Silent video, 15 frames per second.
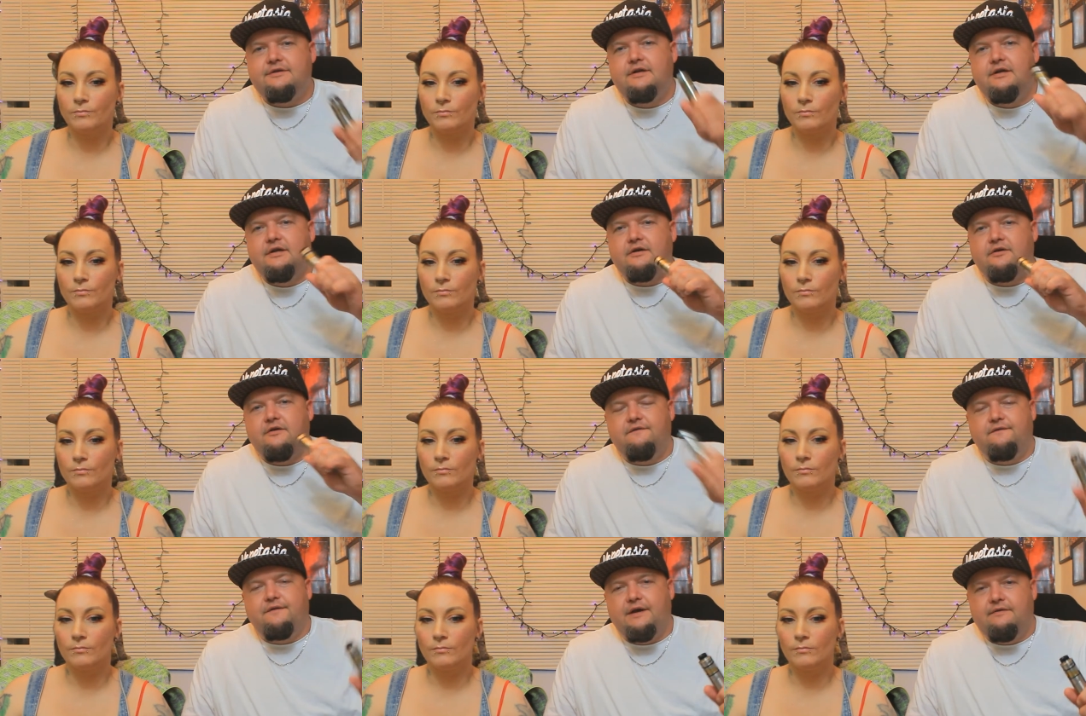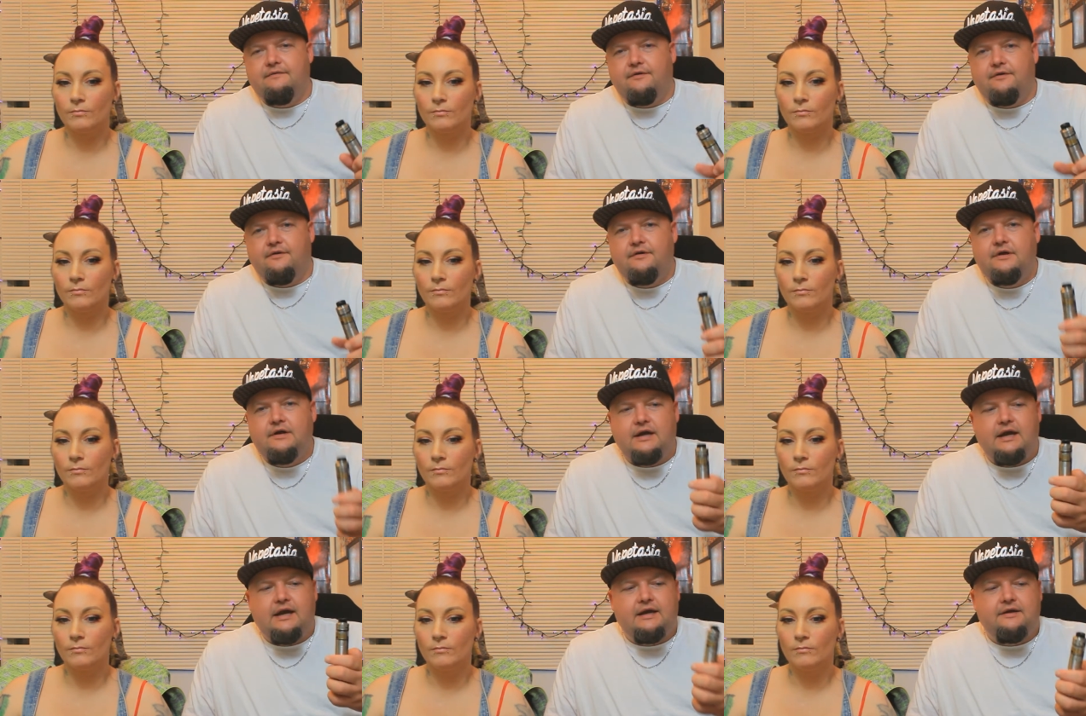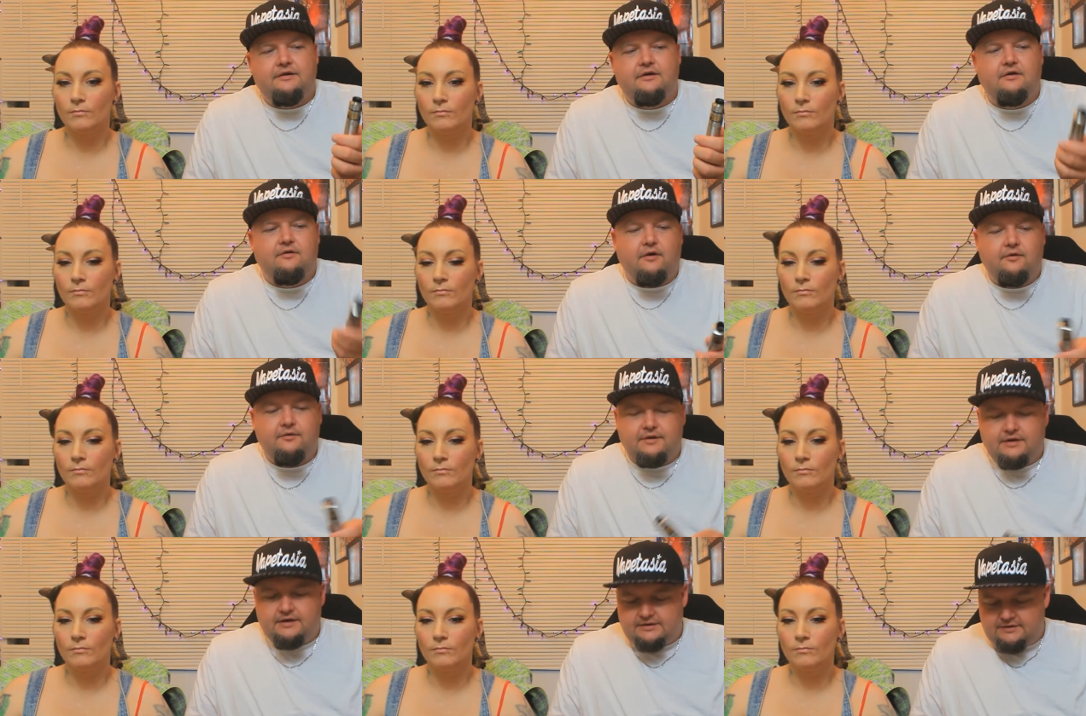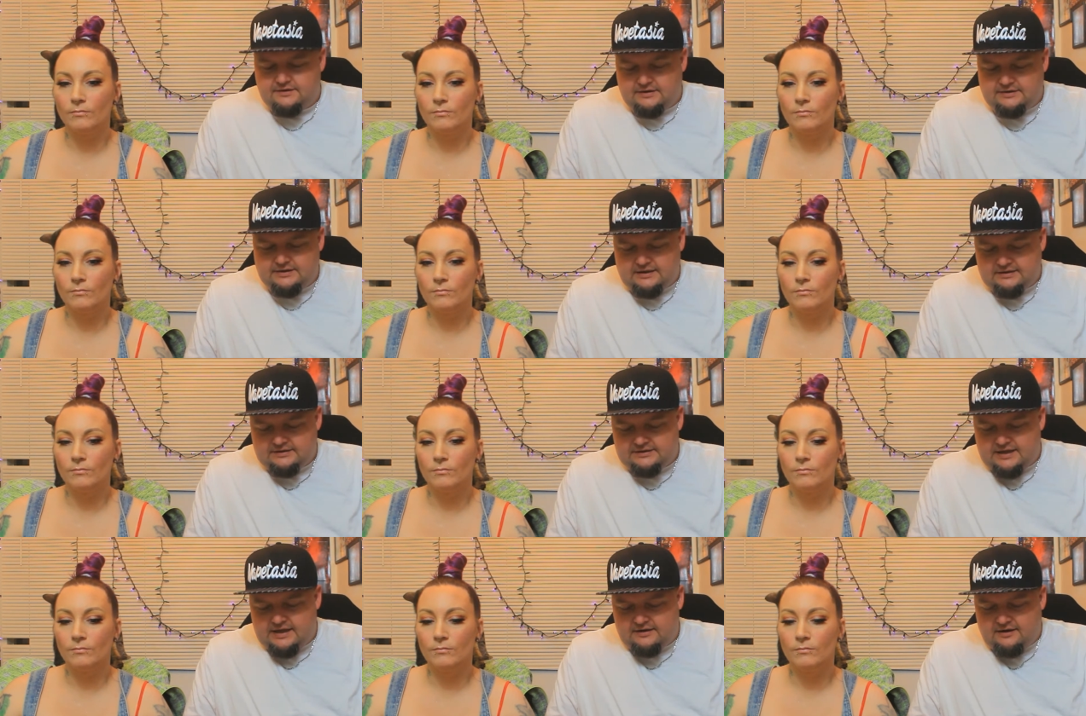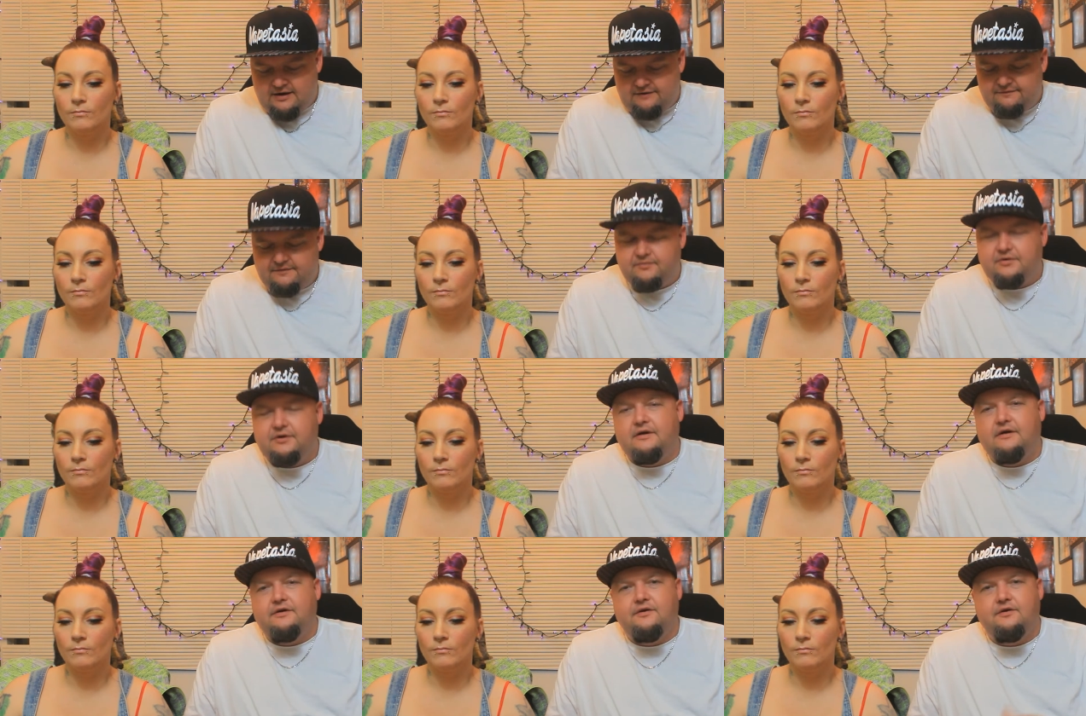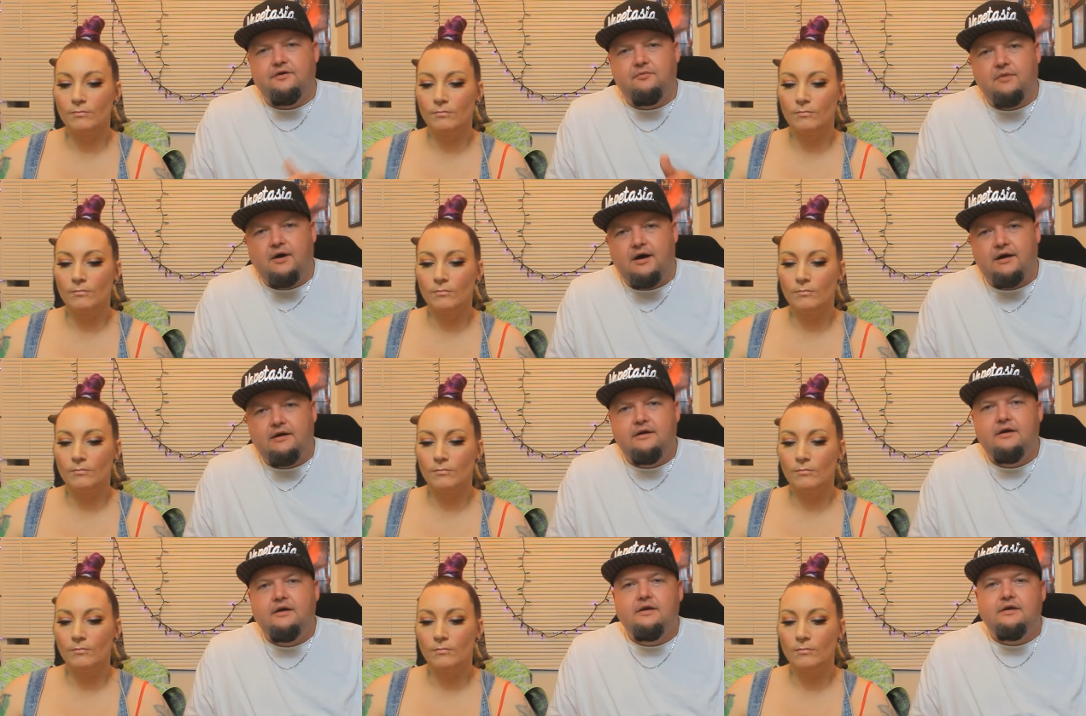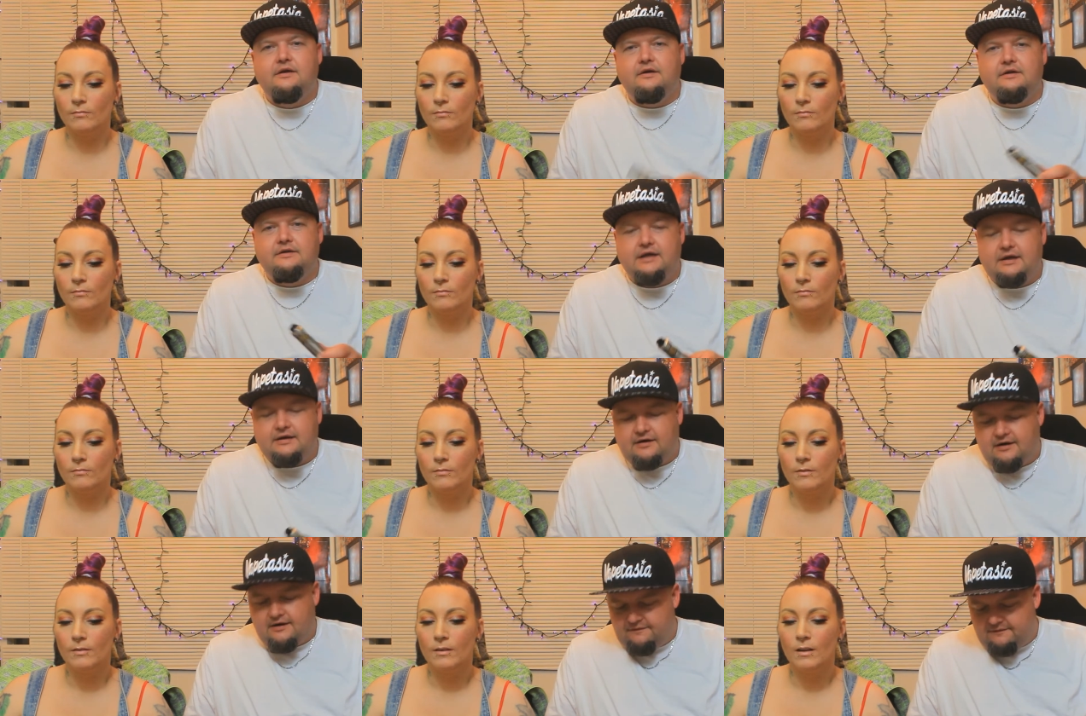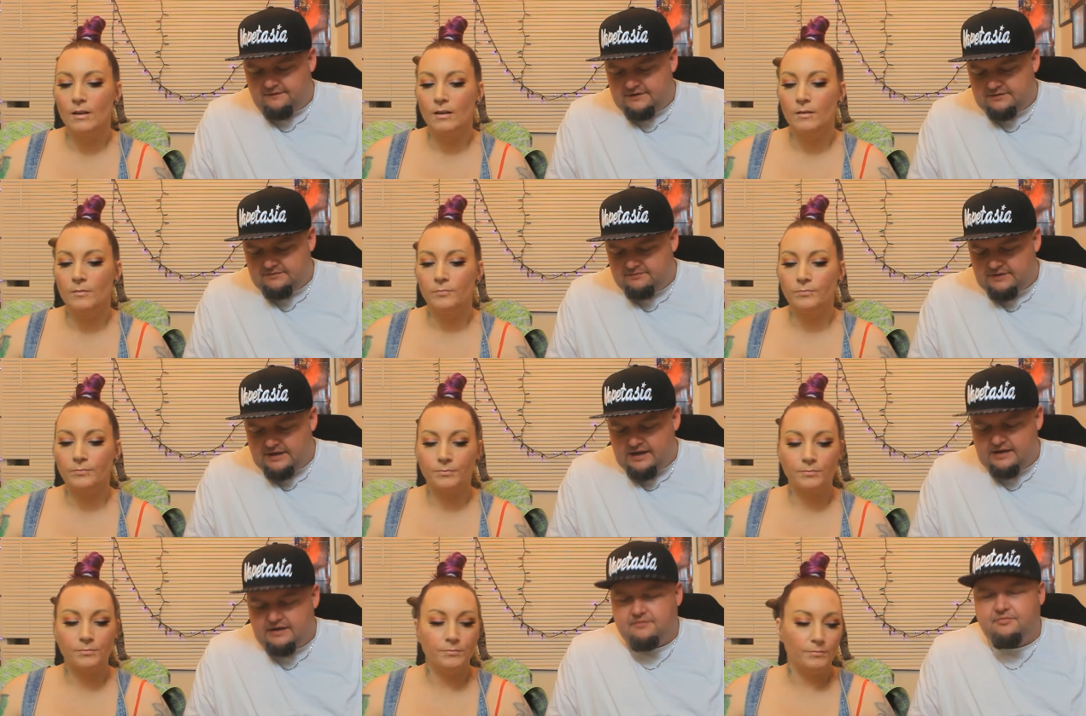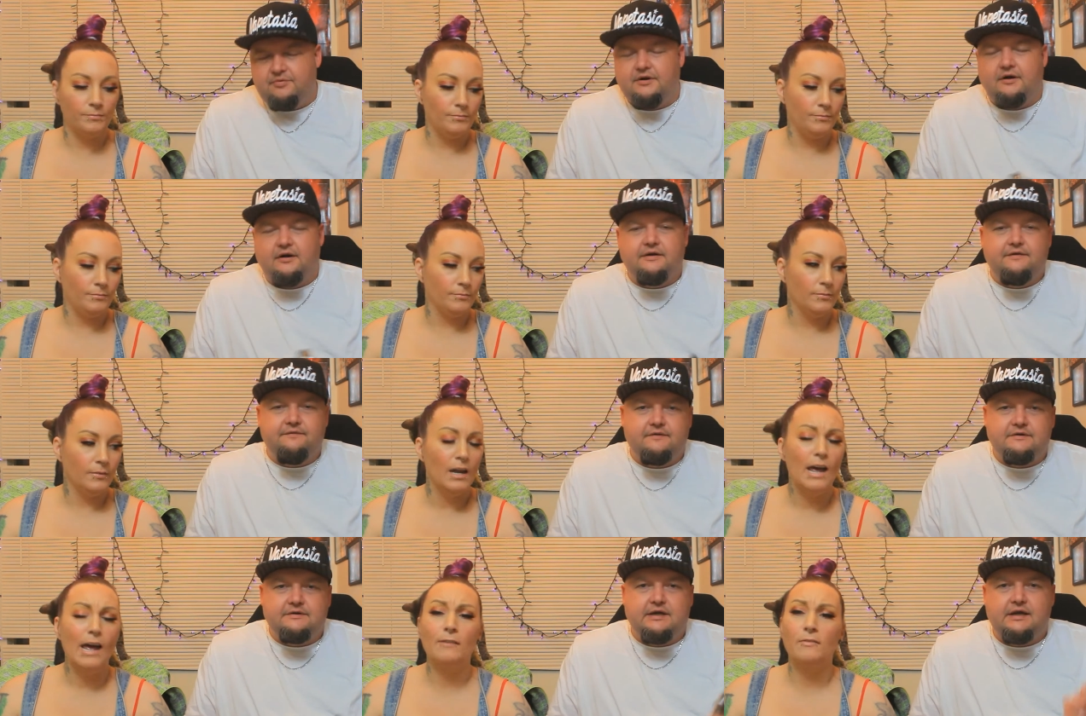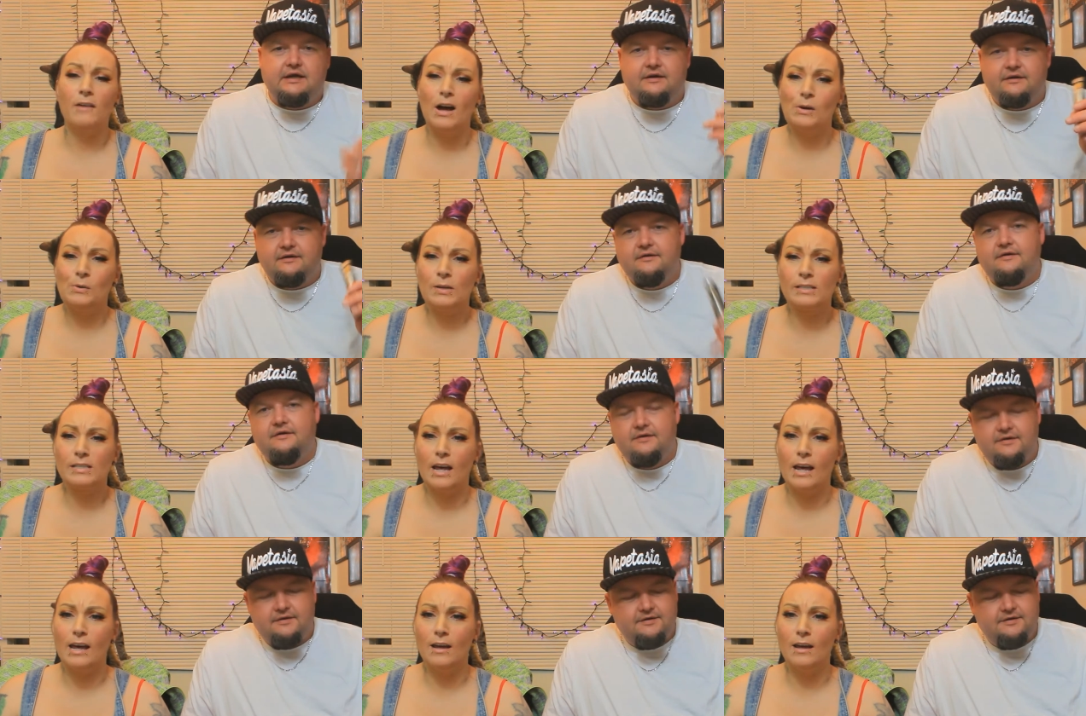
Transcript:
Speaker 1: good flavor, and you can grow with it because you can take this tank off and put it on your new mod. You can take off this tank and put it on a different tank. If I
Speaker 2: was a